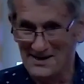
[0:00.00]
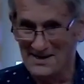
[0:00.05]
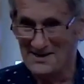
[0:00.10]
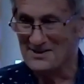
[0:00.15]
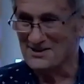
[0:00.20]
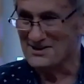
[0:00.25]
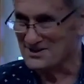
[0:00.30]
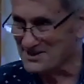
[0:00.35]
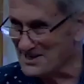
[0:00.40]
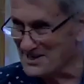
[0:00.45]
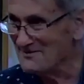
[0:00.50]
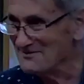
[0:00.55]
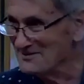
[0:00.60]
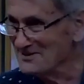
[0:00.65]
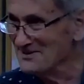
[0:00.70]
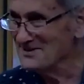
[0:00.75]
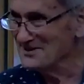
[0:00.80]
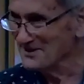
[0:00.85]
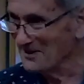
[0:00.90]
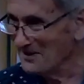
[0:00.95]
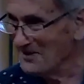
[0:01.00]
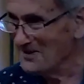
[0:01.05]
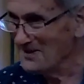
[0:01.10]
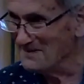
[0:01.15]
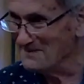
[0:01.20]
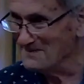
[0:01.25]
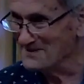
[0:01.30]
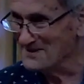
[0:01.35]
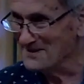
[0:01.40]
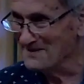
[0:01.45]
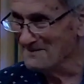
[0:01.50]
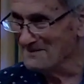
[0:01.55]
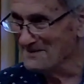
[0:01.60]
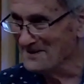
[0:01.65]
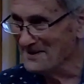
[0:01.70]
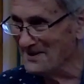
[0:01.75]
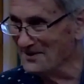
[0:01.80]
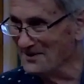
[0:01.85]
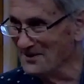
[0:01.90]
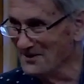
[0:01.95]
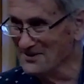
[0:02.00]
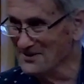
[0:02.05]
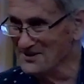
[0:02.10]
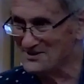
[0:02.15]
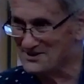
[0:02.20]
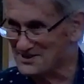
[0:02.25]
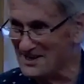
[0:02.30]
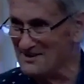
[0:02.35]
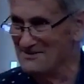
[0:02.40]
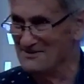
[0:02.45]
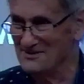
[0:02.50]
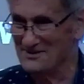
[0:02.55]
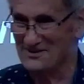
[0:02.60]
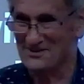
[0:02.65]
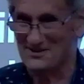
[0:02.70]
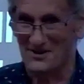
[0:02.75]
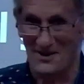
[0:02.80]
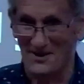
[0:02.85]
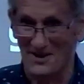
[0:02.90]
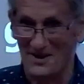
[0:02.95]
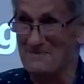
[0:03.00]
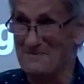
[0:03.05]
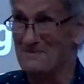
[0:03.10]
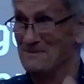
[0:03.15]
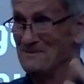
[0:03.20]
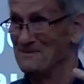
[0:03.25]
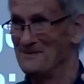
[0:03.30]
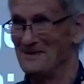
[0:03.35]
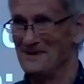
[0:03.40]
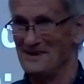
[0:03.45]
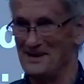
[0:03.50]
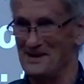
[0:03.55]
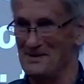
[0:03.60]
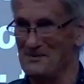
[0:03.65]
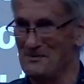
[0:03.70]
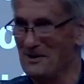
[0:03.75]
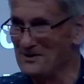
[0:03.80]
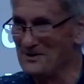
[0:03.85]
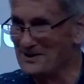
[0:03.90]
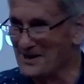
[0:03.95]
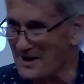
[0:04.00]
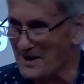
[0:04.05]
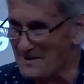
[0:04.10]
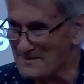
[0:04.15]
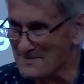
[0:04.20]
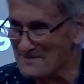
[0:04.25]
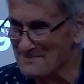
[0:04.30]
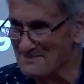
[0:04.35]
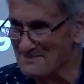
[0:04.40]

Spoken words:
seven times. And on the seventh time, he woke up.